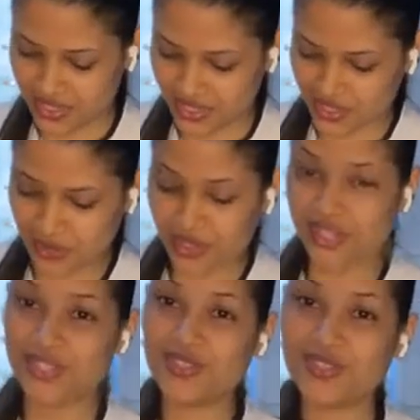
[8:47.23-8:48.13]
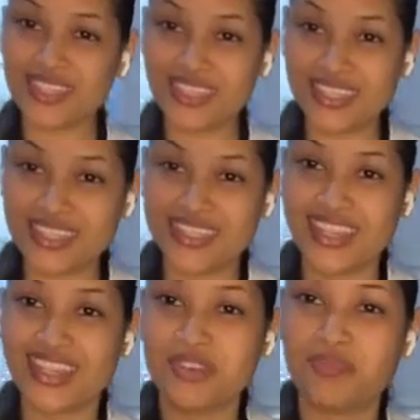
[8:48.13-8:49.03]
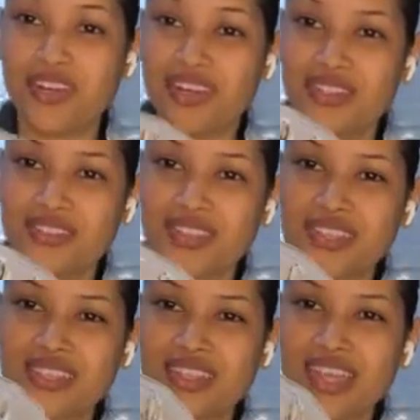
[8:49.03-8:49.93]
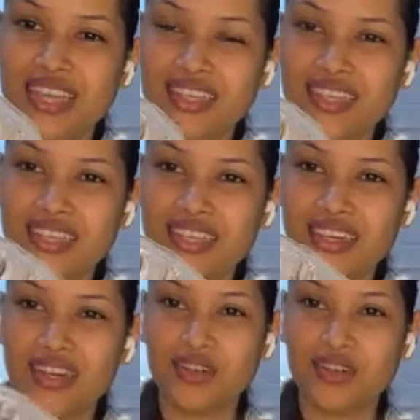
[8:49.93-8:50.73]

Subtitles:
So you can use this, and I'm just lightly